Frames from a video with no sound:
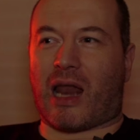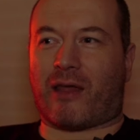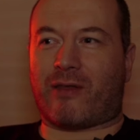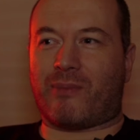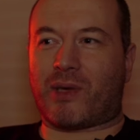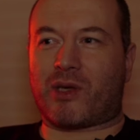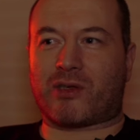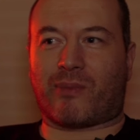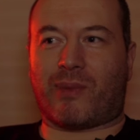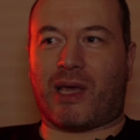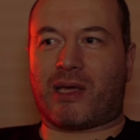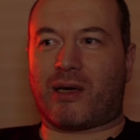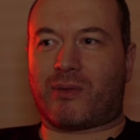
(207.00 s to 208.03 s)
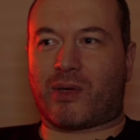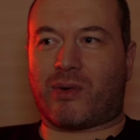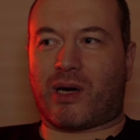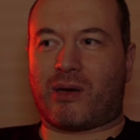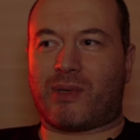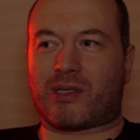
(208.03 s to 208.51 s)
And I think because of makeup
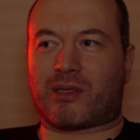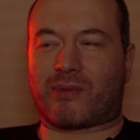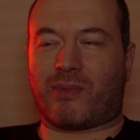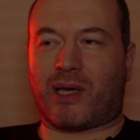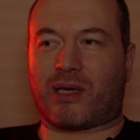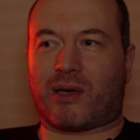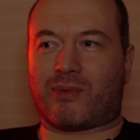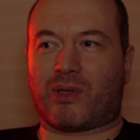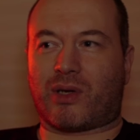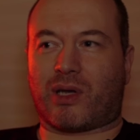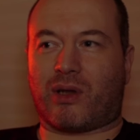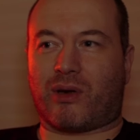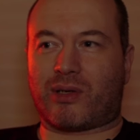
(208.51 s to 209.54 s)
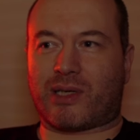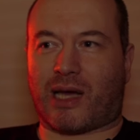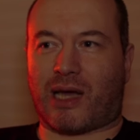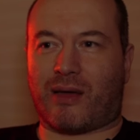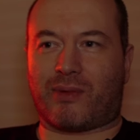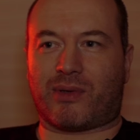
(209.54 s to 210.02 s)
requirements, because makeup took a long
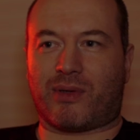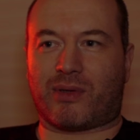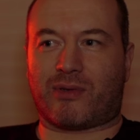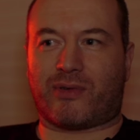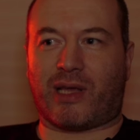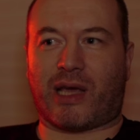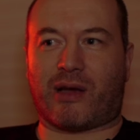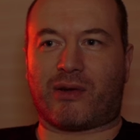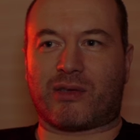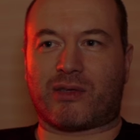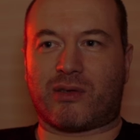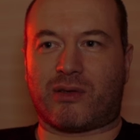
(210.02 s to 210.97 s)
time. It took 3 hours